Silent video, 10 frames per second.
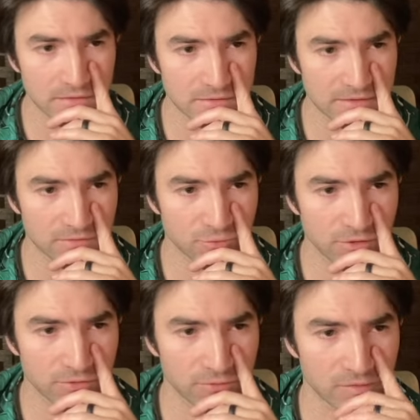let's
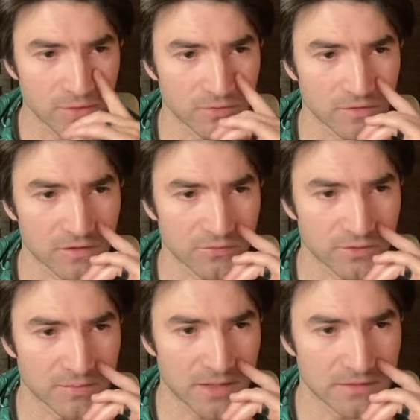run through some other stuff with
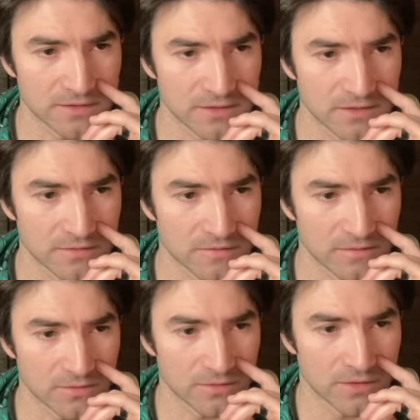the balance sheet.
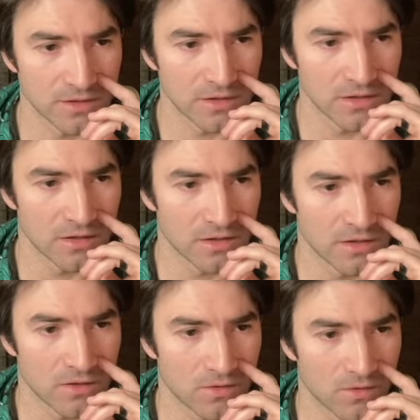So
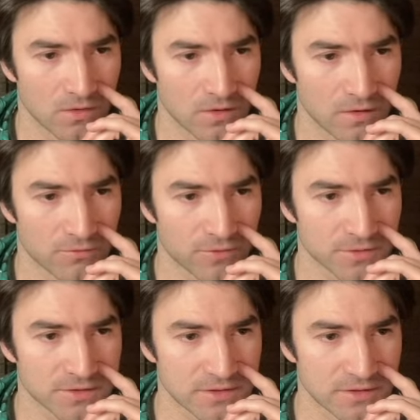uh,
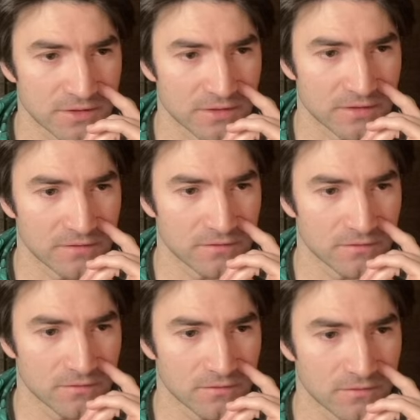first thing is
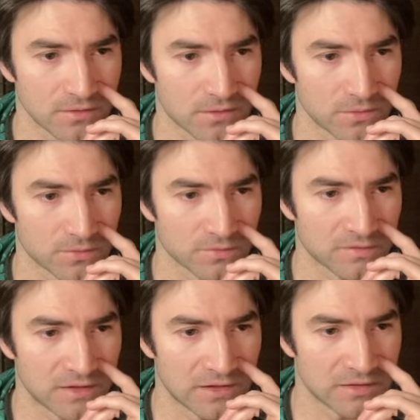total
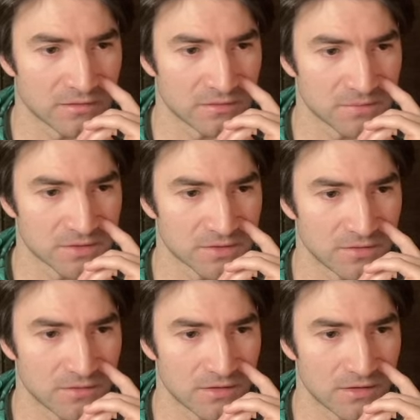debt. Let me show
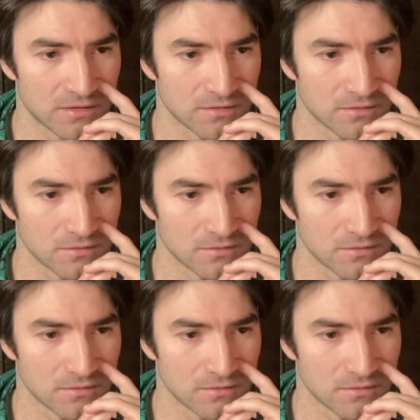you that